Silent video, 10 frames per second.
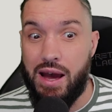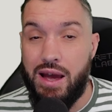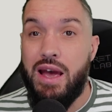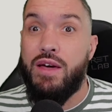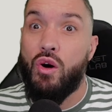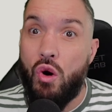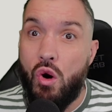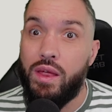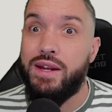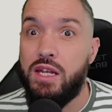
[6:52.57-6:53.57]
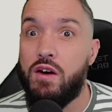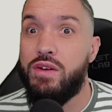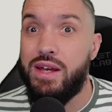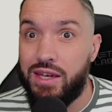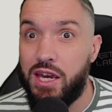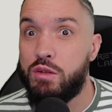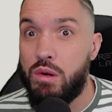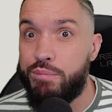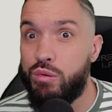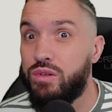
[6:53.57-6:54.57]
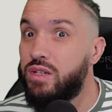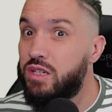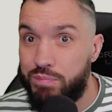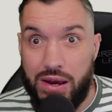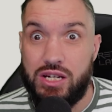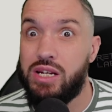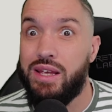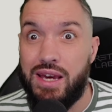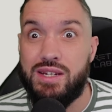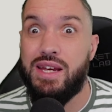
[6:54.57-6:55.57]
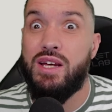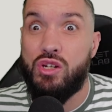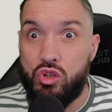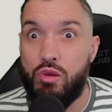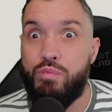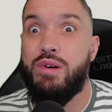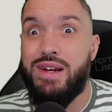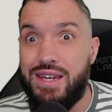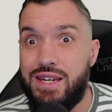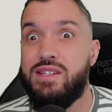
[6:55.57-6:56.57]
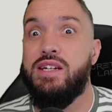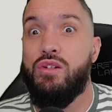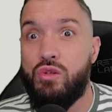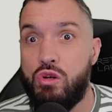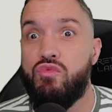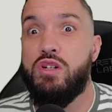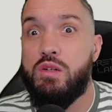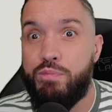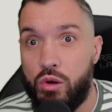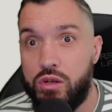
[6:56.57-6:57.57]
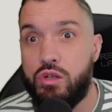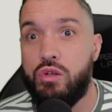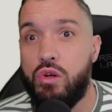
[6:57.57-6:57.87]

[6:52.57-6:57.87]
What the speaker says: The whole idea of an engagement post especially is it's super easy to respond to